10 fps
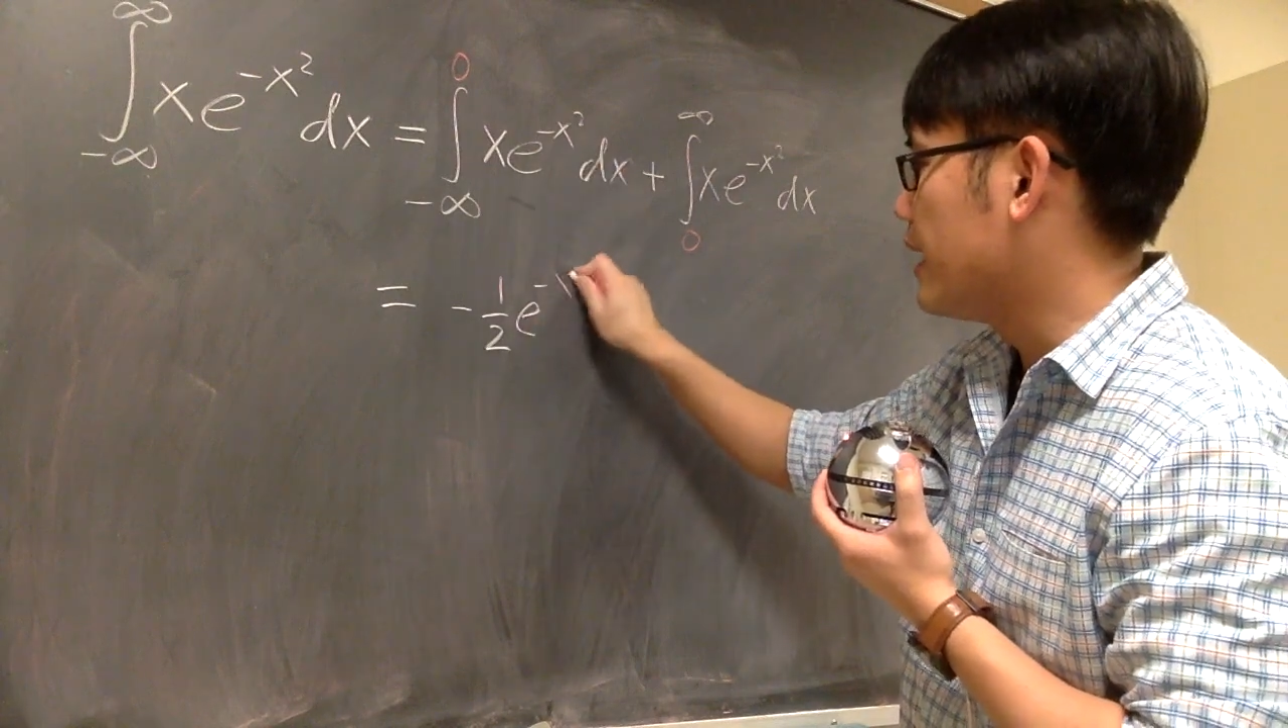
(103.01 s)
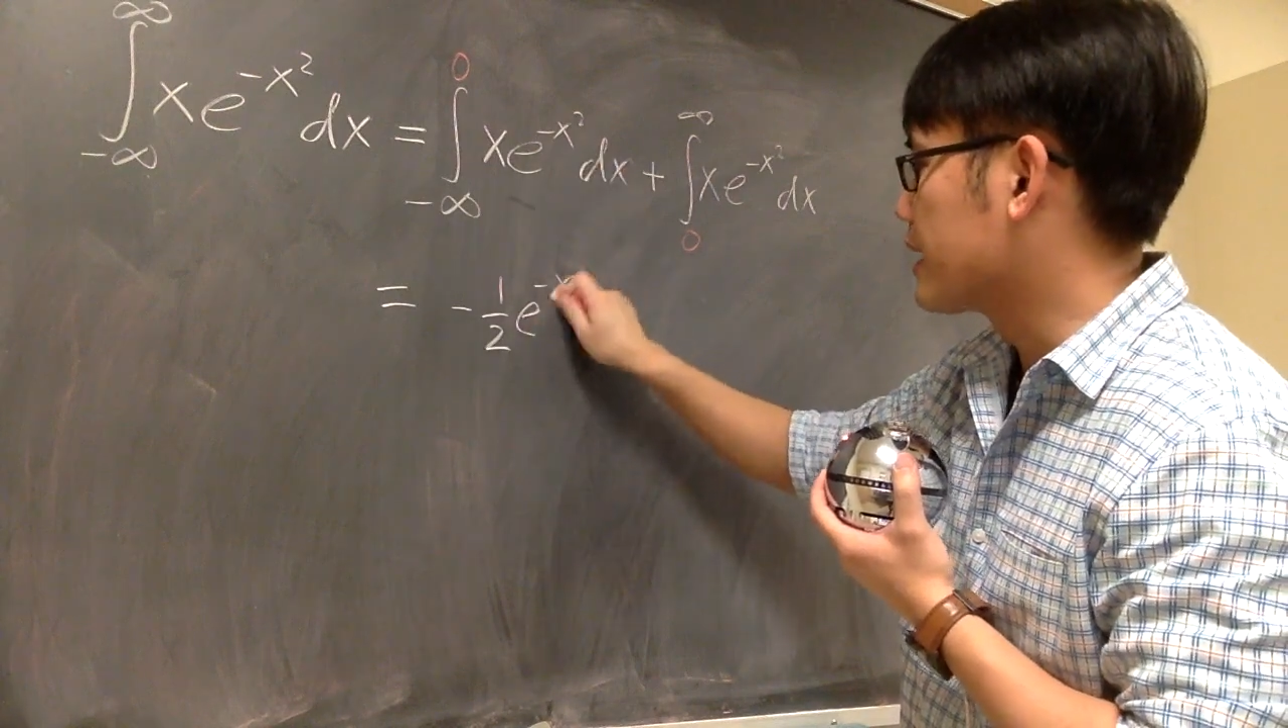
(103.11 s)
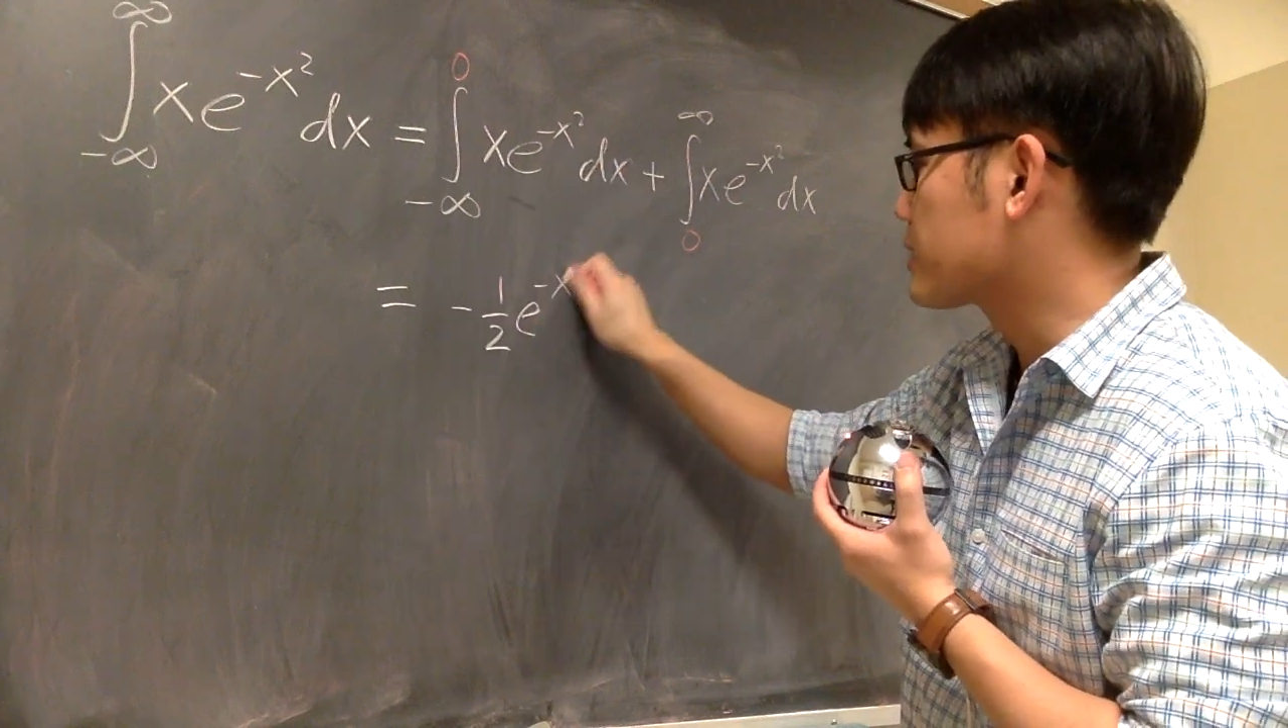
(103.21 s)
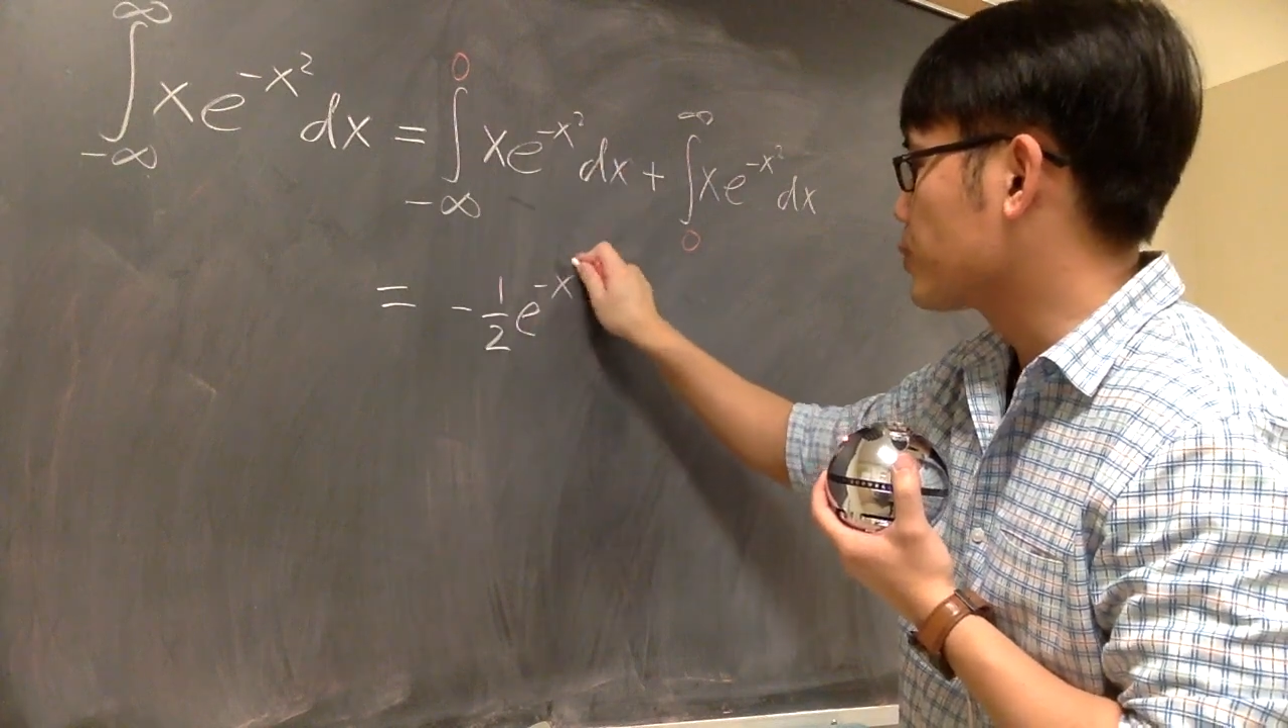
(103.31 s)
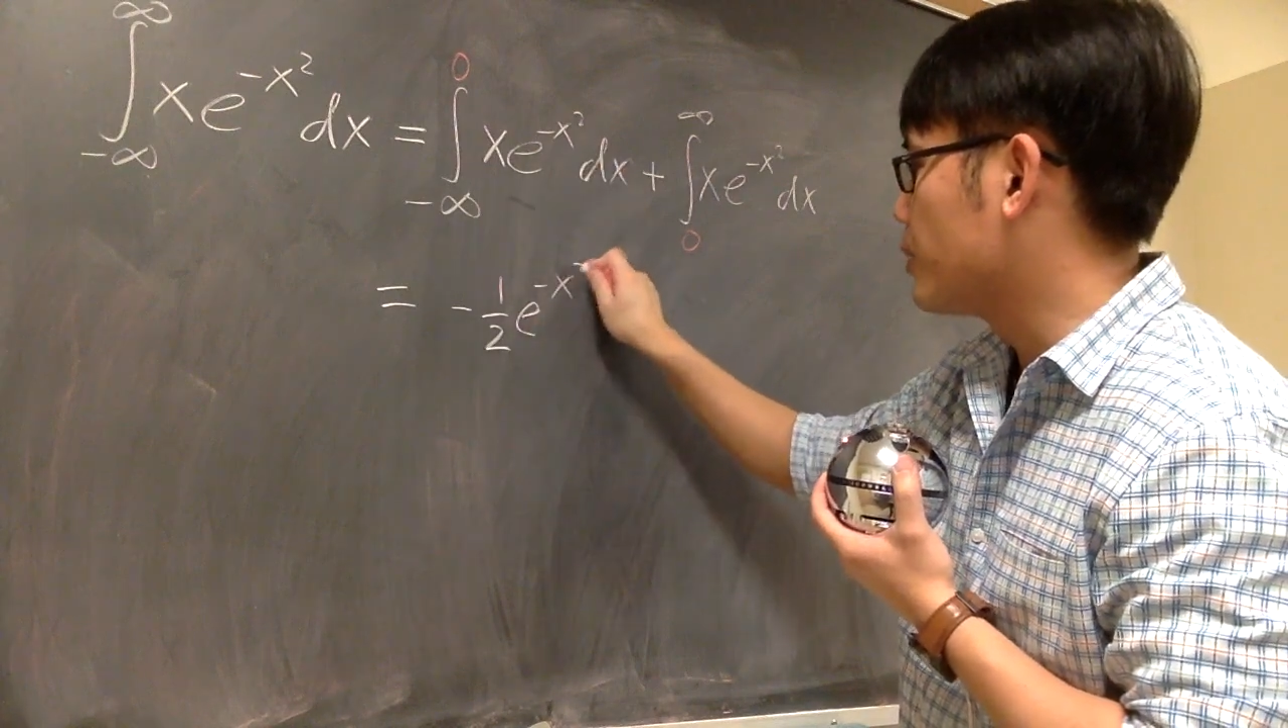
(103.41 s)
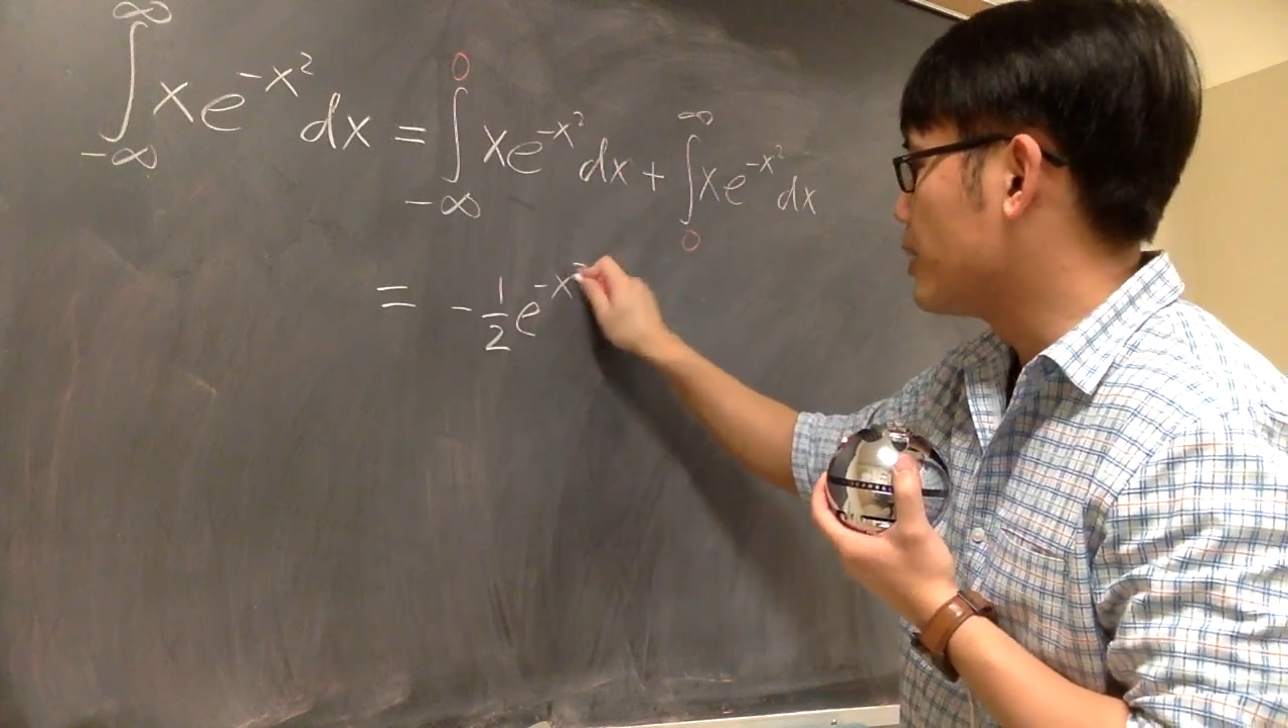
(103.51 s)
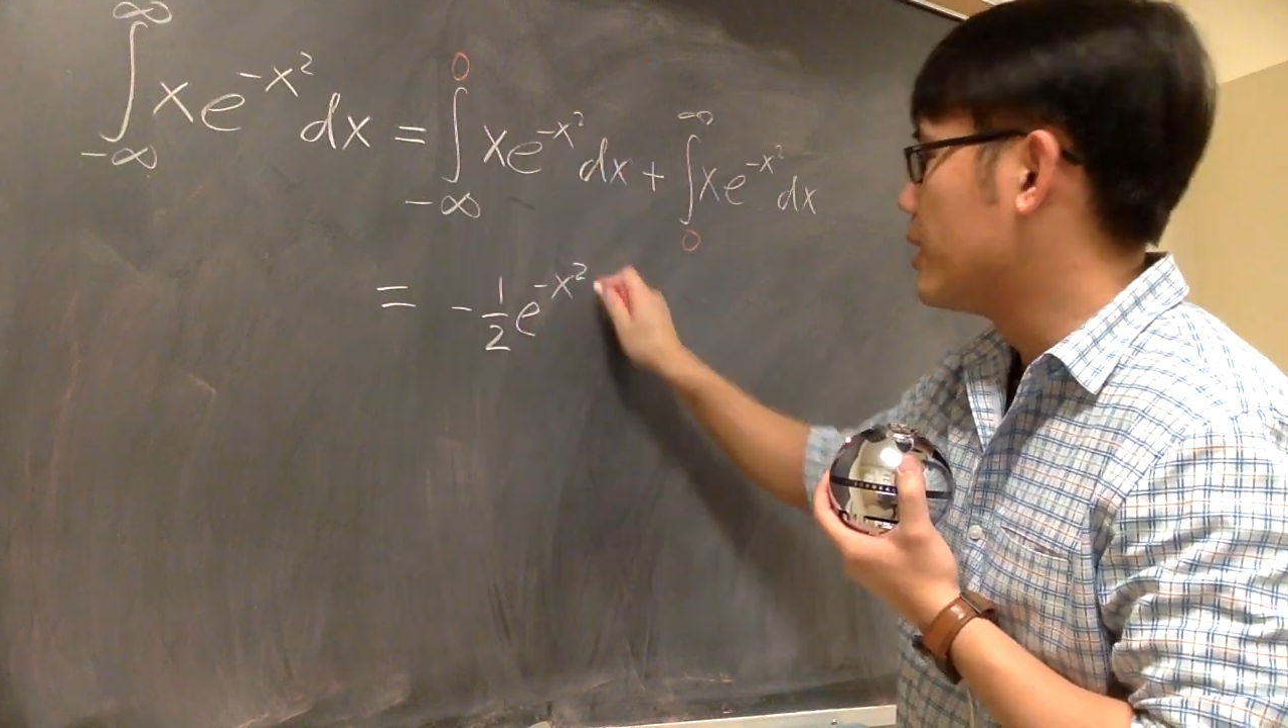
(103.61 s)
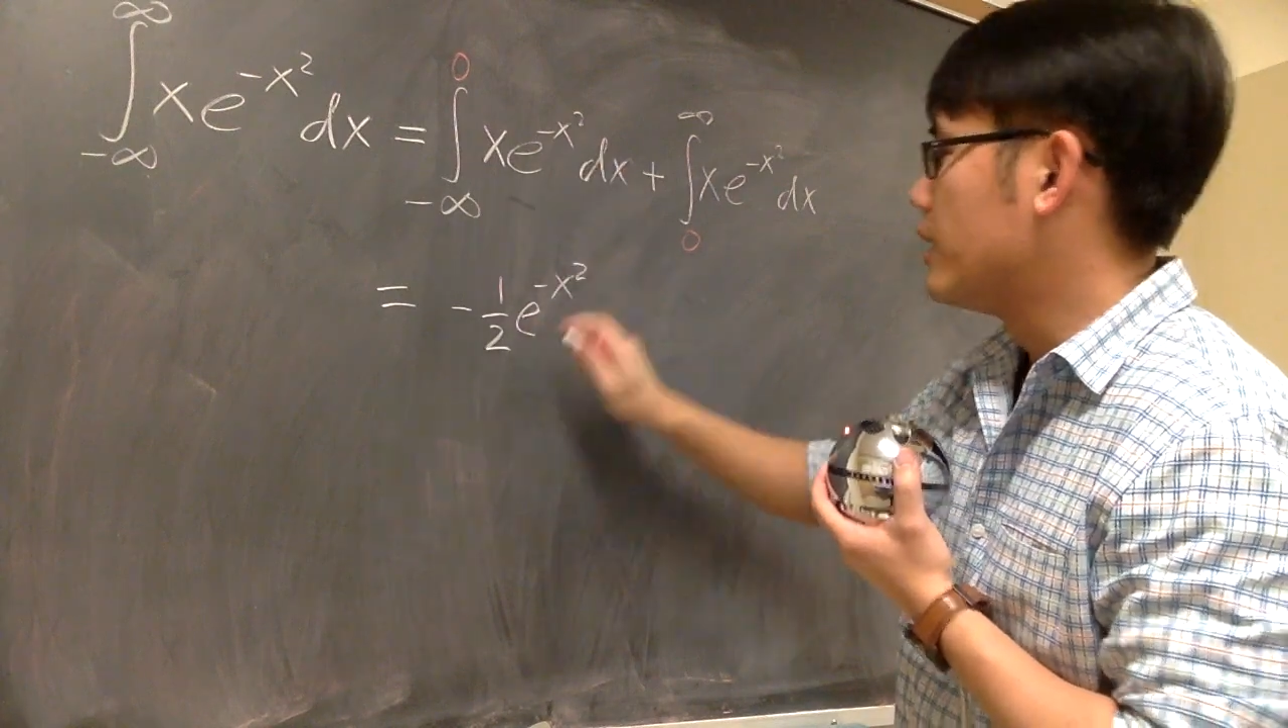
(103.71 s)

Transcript: x squared